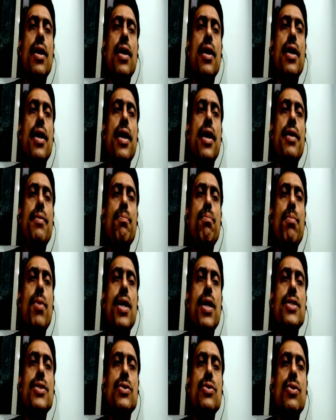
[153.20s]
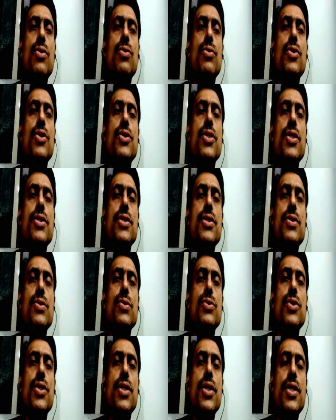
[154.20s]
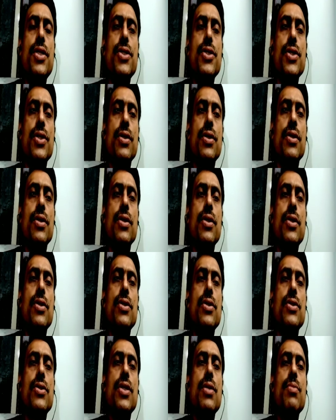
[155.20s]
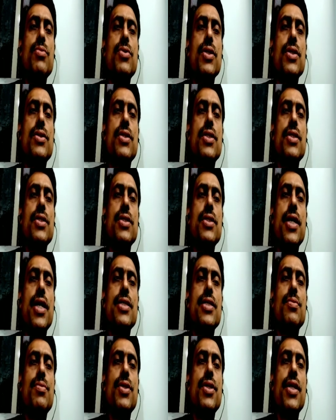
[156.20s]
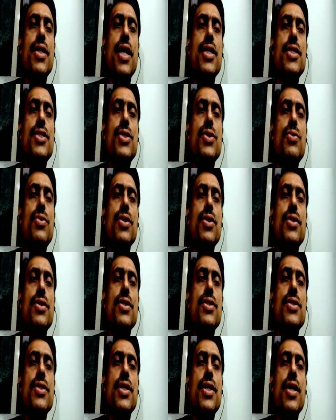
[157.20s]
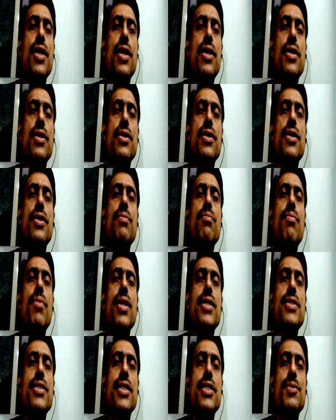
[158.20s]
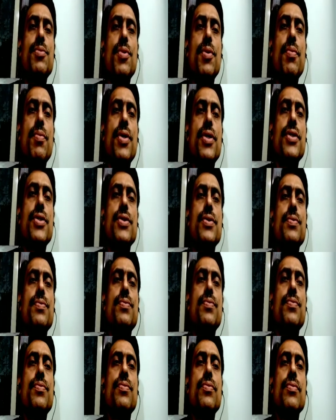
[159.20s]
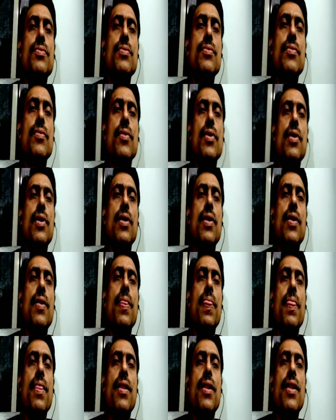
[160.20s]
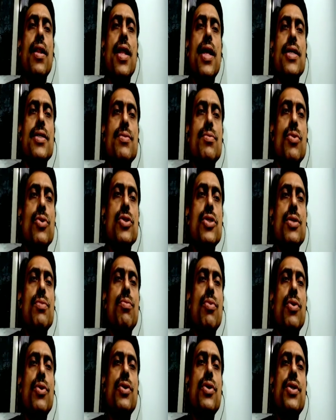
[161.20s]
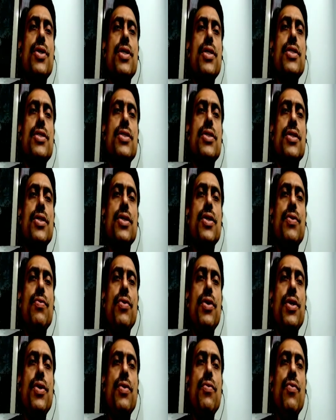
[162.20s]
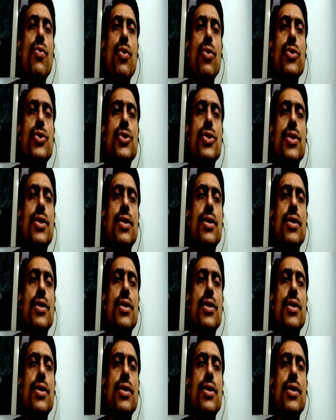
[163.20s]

and passed on to the successive generation. Some success has been achieved in this regard in mice experiments. Last most important is in evolution.